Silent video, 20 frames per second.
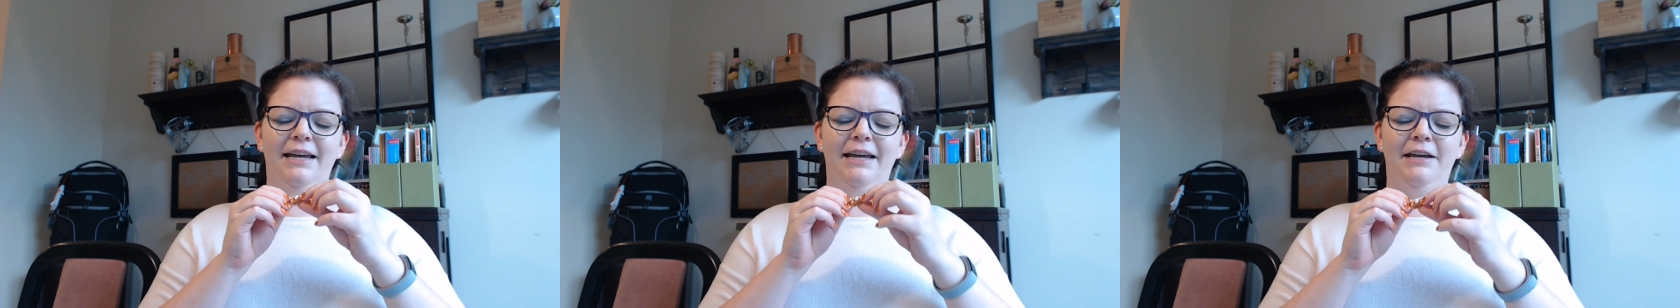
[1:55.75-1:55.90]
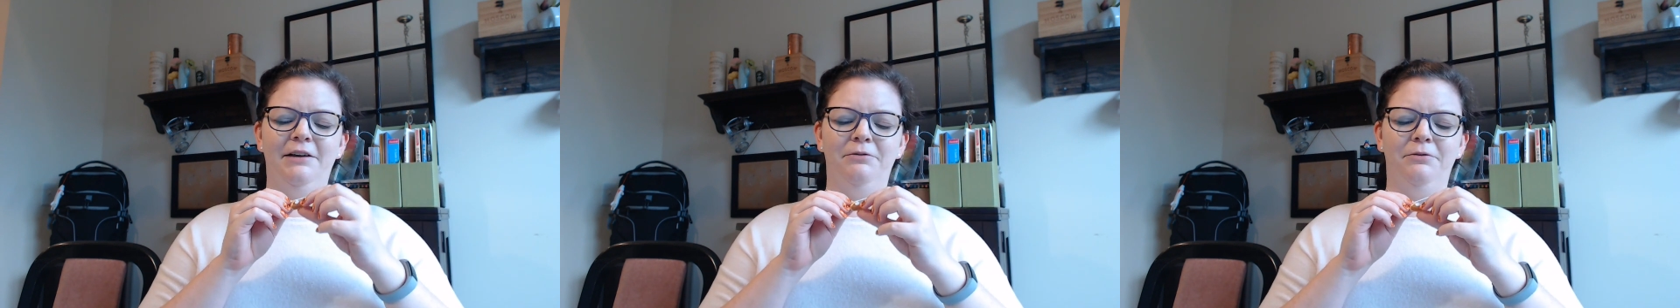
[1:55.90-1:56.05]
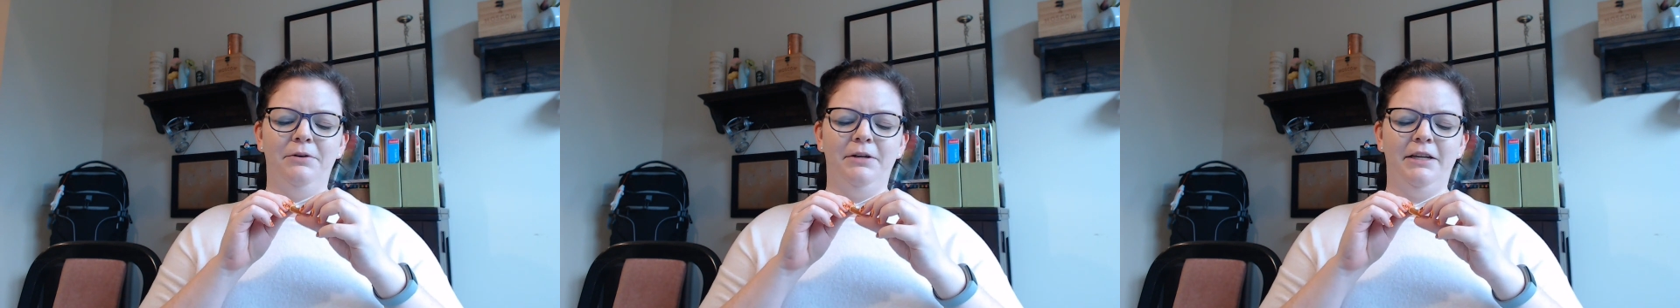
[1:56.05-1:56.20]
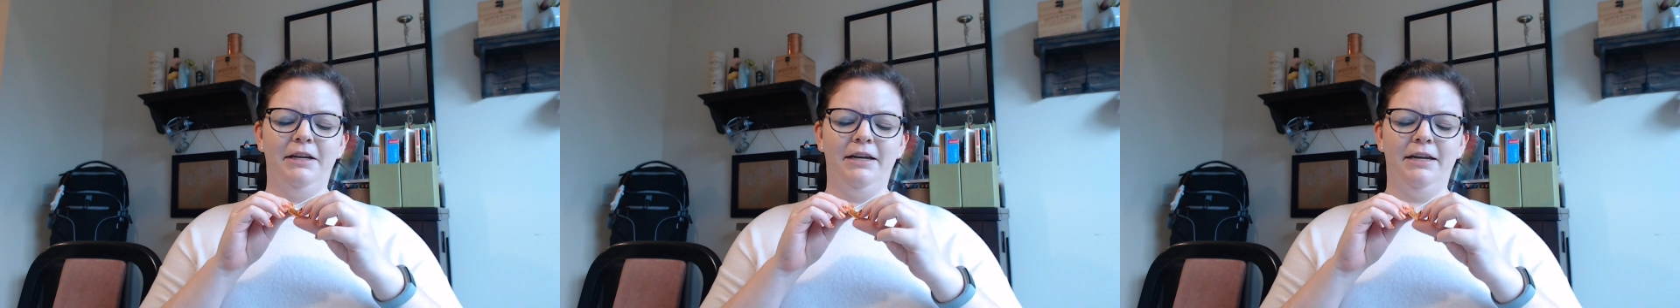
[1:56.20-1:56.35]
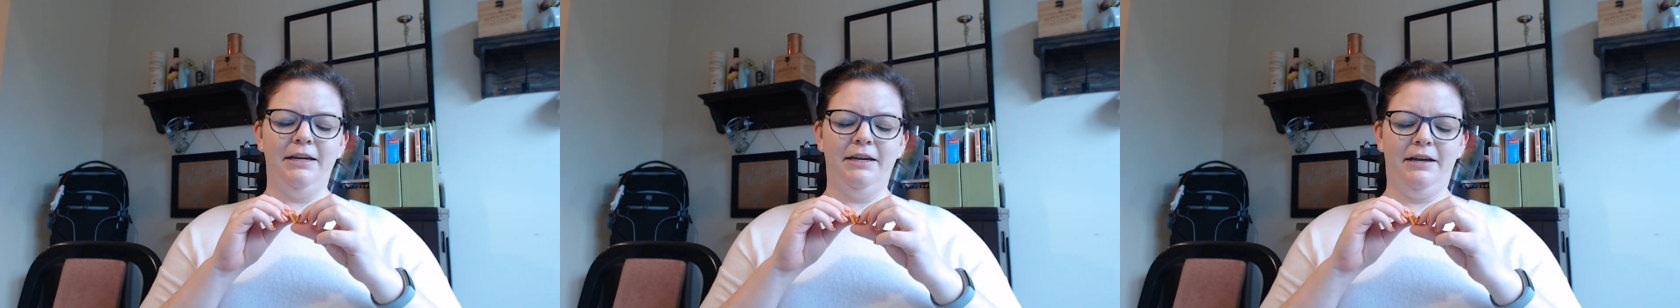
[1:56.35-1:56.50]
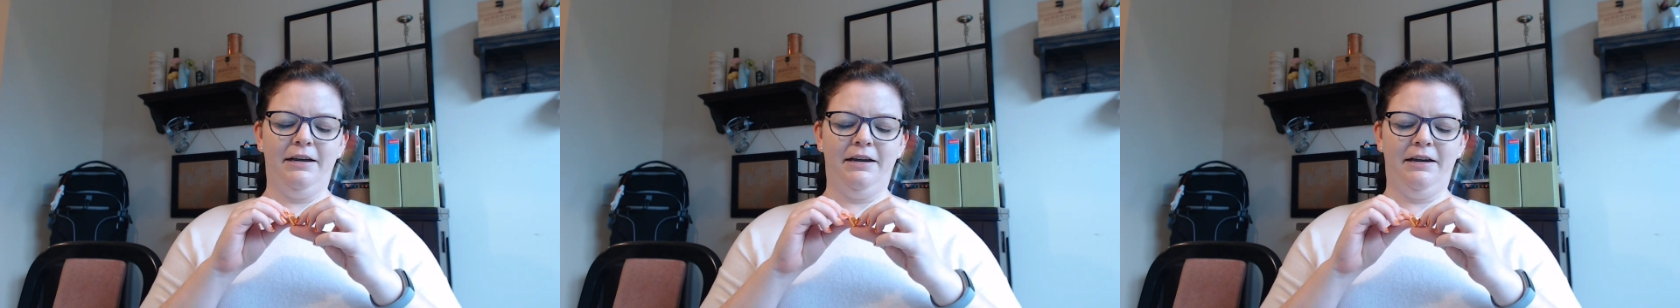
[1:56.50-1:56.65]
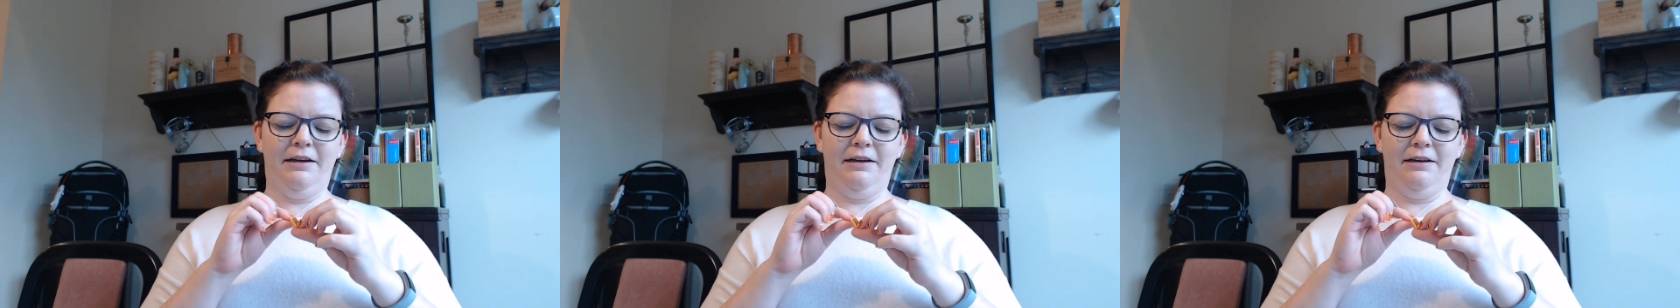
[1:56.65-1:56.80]
it really
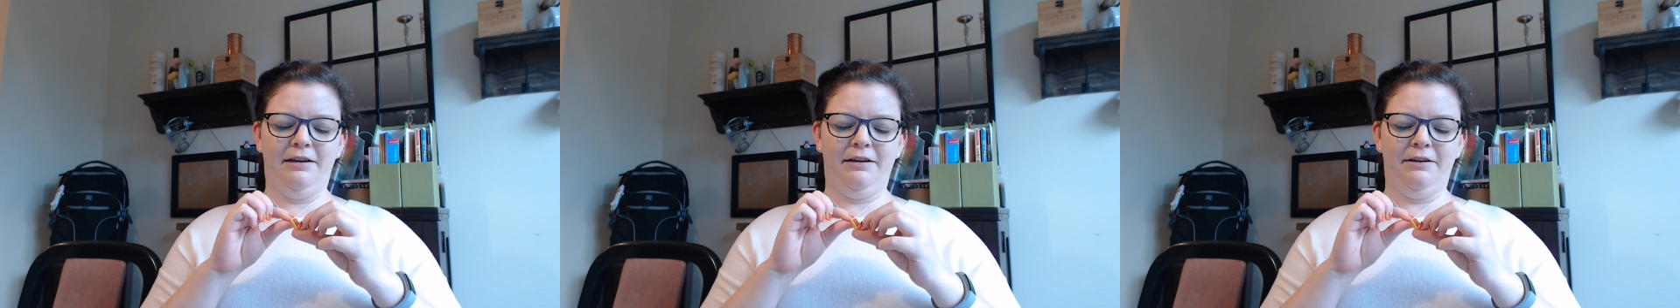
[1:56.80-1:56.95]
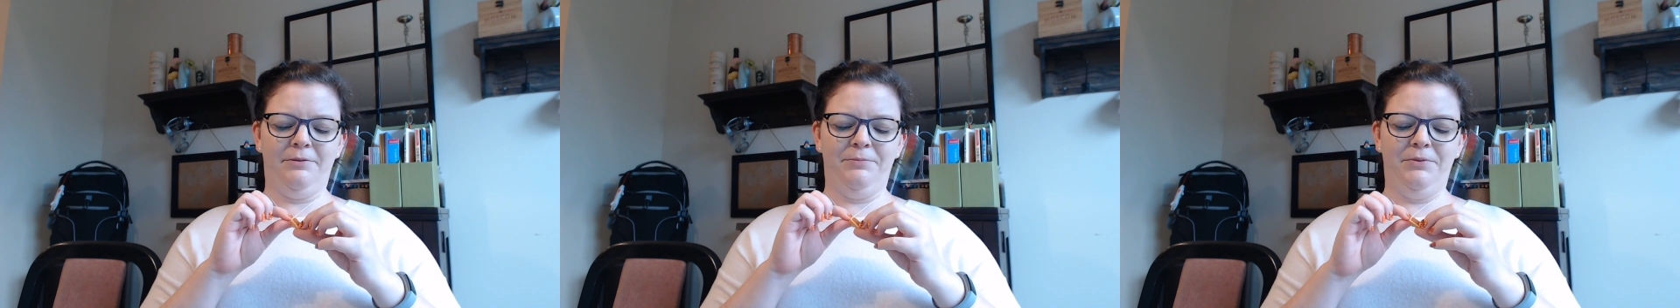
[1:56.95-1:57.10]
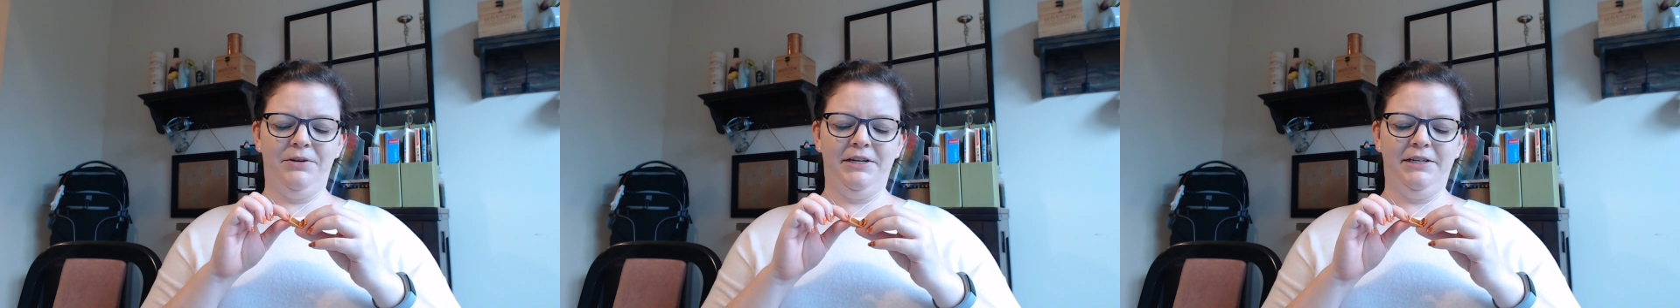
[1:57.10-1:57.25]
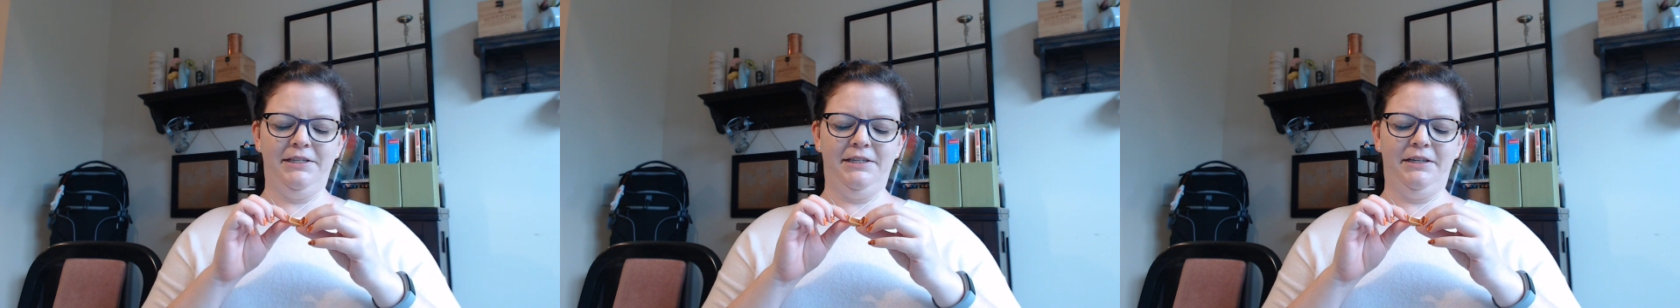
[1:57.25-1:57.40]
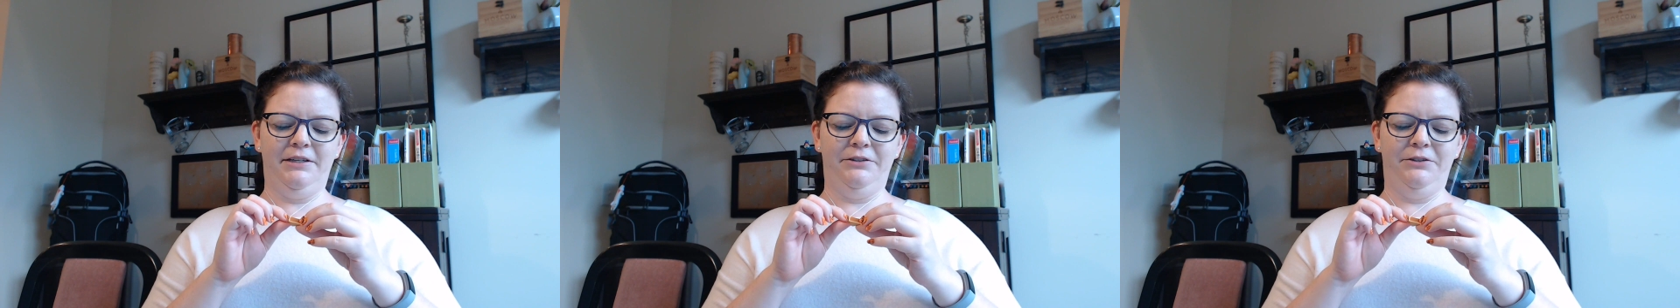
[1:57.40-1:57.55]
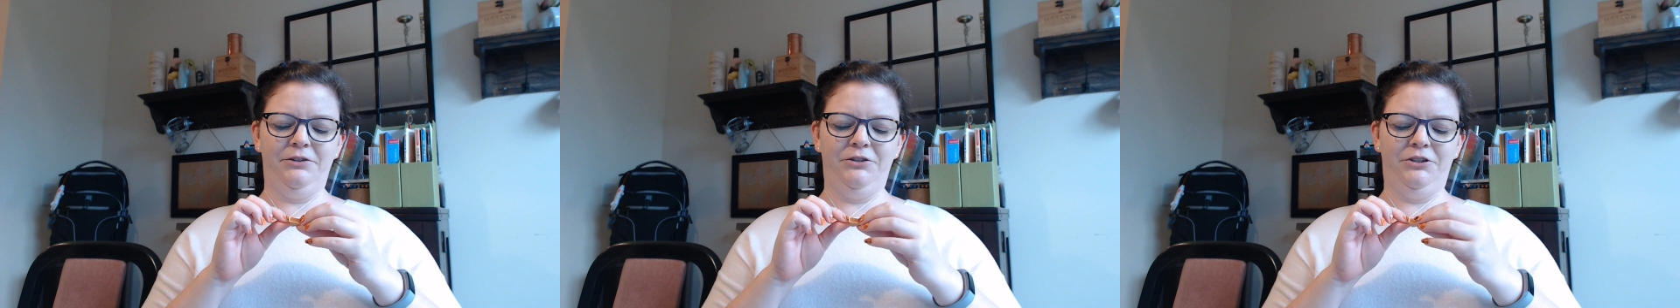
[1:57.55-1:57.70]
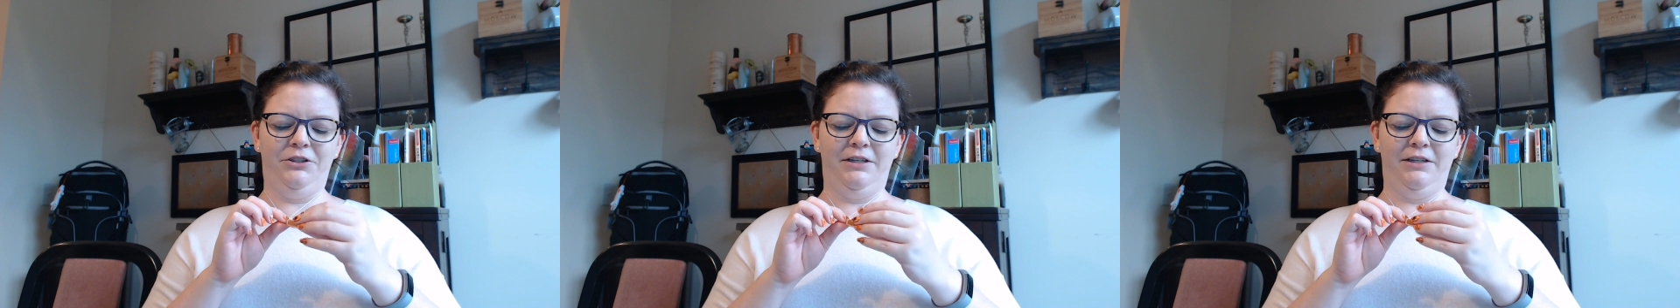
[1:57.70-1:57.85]
uh, completes the
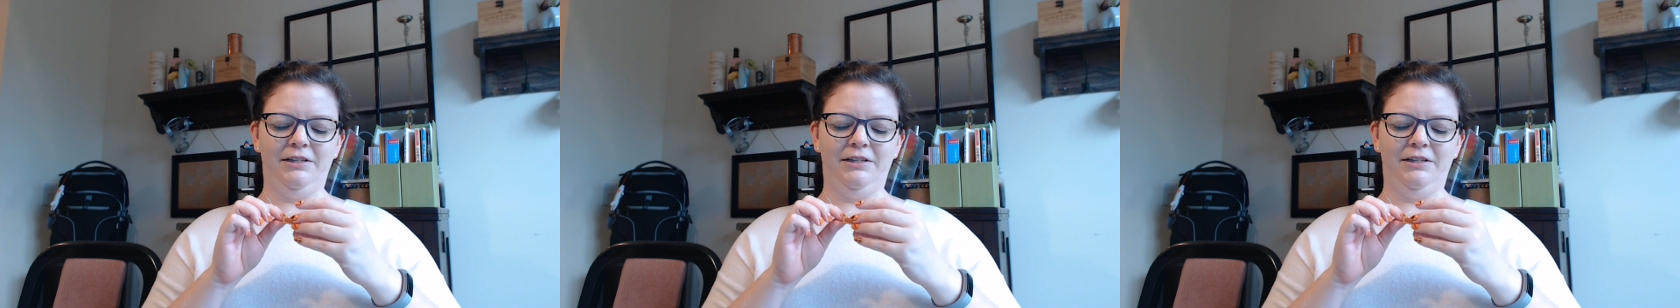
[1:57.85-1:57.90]
illusion.